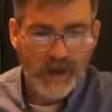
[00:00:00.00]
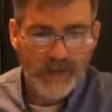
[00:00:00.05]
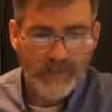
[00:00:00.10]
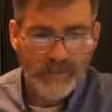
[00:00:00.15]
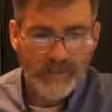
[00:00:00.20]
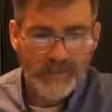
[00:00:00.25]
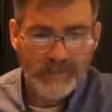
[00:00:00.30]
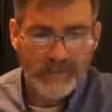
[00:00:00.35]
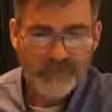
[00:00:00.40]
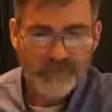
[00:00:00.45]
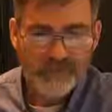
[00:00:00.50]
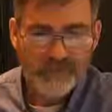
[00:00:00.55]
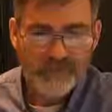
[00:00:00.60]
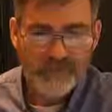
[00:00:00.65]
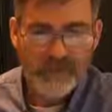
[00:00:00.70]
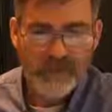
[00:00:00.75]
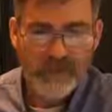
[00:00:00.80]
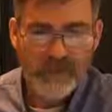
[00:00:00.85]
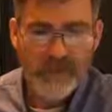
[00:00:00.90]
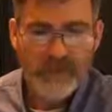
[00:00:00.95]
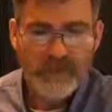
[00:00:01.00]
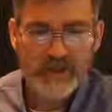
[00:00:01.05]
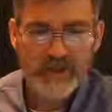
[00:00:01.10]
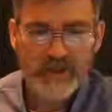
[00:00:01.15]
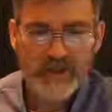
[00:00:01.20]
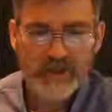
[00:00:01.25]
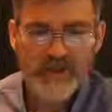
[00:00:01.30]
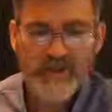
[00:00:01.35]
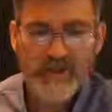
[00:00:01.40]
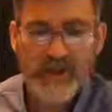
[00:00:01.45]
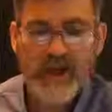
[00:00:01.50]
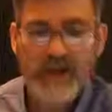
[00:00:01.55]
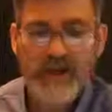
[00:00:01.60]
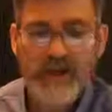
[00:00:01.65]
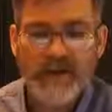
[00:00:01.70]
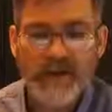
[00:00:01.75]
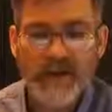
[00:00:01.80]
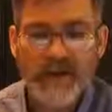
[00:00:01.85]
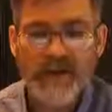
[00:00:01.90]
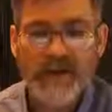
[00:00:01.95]
This location,
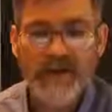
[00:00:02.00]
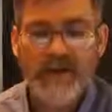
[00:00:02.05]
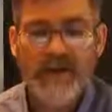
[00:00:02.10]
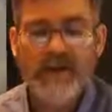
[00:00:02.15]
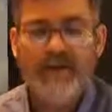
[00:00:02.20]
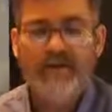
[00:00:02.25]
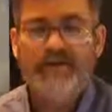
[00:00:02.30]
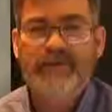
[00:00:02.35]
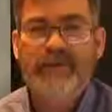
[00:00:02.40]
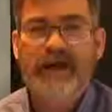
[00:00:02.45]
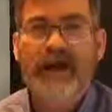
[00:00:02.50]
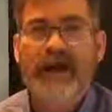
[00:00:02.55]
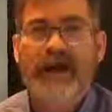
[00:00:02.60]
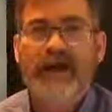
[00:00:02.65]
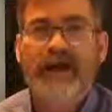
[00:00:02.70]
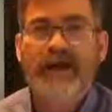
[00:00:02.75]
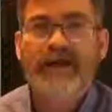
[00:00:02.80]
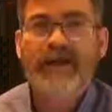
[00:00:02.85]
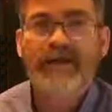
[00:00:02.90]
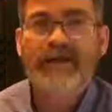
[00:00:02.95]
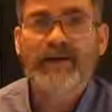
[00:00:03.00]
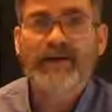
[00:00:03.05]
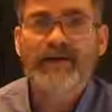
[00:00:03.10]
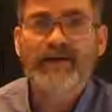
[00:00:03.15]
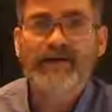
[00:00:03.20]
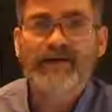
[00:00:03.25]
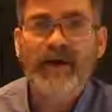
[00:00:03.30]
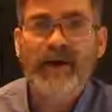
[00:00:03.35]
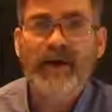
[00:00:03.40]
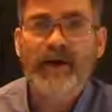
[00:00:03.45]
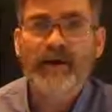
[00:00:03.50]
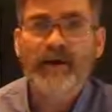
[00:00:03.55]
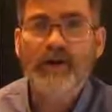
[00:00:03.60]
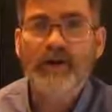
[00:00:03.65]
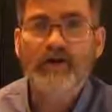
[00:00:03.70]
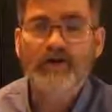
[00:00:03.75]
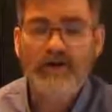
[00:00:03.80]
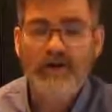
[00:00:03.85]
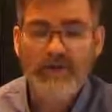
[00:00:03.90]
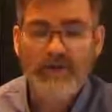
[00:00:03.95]
Altai, is
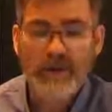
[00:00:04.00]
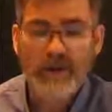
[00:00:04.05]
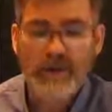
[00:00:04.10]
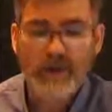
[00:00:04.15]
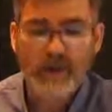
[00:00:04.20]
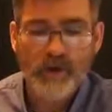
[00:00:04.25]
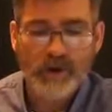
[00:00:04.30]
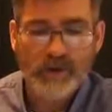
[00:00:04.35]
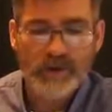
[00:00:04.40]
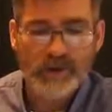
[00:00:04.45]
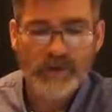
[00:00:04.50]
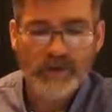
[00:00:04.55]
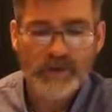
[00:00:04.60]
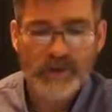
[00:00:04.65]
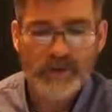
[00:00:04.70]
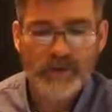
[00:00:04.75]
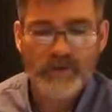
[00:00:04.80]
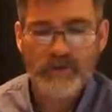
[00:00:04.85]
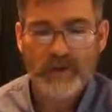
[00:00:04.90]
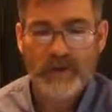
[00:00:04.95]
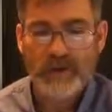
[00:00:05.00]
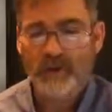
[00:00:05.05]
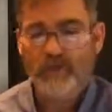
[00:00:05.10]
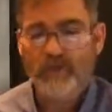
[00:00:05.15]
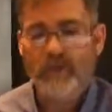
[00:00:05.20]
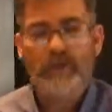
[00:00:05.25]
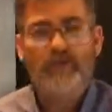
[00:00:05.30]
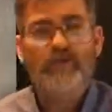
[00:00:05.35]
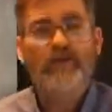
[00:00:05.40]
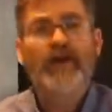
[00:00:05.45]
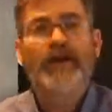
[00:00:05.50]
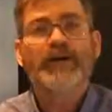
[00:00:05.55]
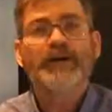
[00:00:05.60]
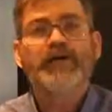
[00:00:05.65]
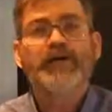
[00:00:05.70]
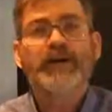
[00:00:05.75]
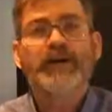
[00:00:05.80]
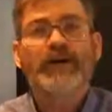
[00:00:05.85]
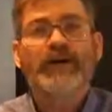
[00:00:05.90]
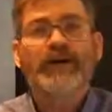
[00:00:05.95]
closer to Mongolia, but it's right where
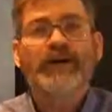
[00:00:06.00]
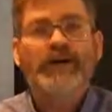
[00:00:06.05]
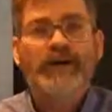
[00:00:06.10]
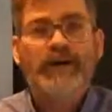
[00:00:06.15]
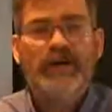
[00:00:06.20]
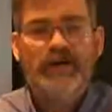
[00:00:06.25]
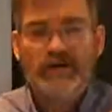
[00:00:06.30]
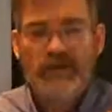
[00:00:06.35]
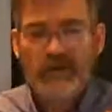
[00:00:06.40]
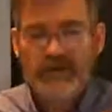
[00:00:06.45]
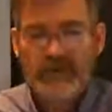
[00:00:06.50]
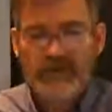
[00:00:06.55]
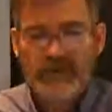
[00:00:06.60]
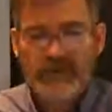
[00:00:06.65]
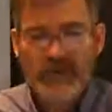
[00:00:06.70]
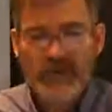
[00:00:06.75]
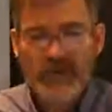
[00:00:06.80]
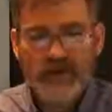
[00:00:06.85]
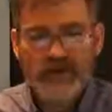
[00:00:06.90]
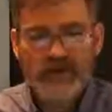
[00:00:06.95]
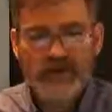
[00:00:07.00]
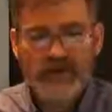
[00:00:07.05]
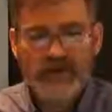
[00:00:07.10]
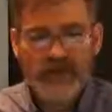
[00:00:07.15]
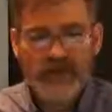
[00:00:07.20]
Russia, the two countries